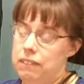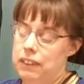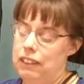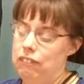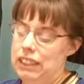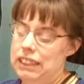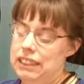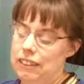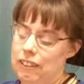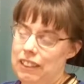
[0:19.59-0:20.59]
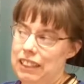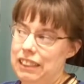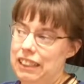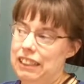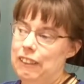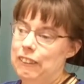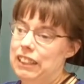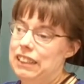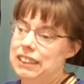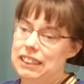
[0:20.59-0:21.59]
family started to
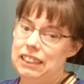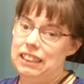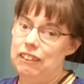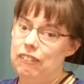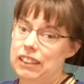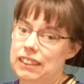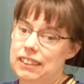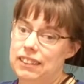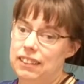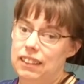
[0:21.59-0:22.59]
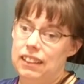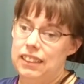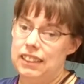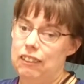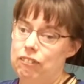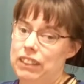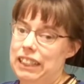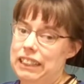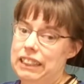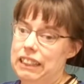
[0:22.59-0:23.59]
notice that there was
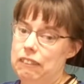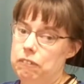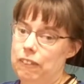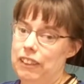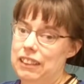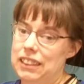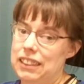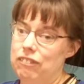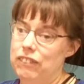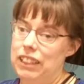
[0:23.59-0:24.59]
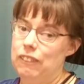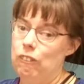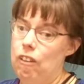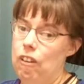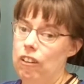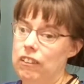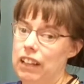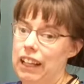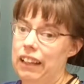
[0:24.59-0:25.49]
something different, something wrong.